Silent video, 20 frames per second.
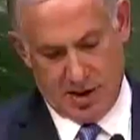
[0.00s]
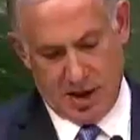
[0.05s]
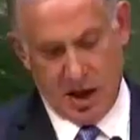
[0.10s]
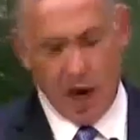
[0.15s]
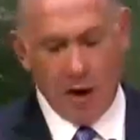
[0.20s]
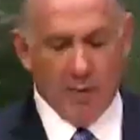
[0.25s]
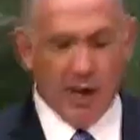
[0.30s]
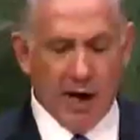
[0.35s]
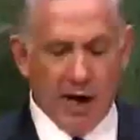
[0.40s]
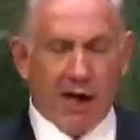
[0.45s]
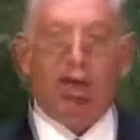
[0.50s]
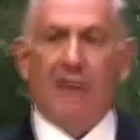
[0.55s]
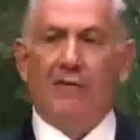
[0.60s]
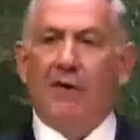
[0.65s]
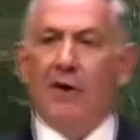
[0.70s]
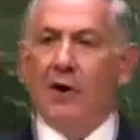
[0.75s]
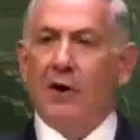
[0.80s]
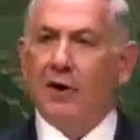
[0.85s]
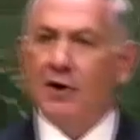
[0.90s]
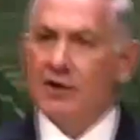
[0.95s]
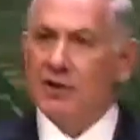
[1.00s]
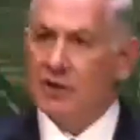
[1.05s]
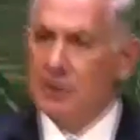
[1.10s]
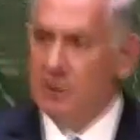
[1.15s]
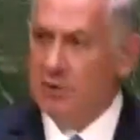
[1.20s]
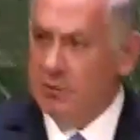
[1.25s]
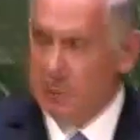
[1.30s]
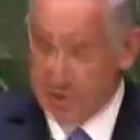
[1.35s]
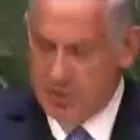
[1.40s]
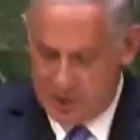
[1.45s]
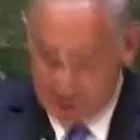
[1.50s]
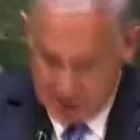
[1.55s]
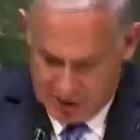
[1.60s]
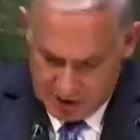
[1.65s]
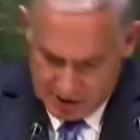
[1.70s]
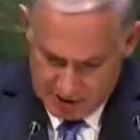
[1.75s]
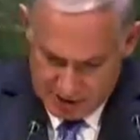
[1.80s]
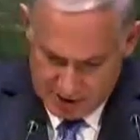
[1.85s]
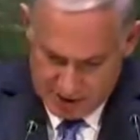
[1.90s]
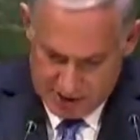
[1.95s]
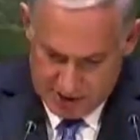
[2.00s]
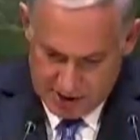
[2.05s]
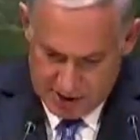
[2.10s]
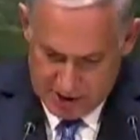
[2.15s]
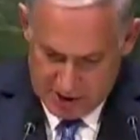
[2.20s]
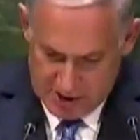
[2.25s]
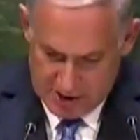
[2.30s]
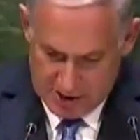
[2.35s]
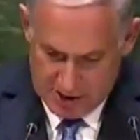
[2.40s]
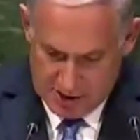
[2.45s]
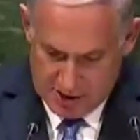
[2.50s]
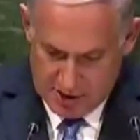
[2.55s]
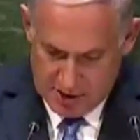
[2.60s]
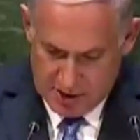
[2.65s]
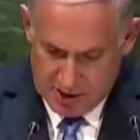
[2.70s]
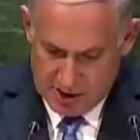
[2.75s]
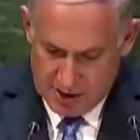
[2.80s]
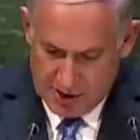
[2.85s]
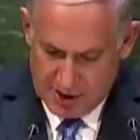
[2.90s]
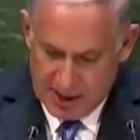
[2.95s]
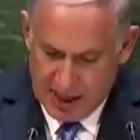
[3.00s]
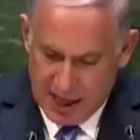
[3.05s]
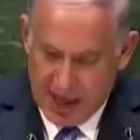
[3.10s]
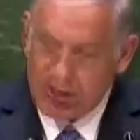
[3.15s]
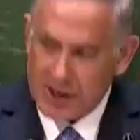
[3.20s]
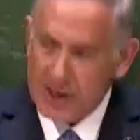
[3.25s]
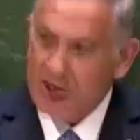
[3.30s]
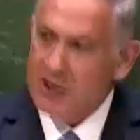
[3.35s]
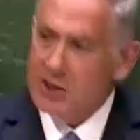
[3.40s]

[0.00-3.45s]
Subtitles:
Now, many have long assumed that an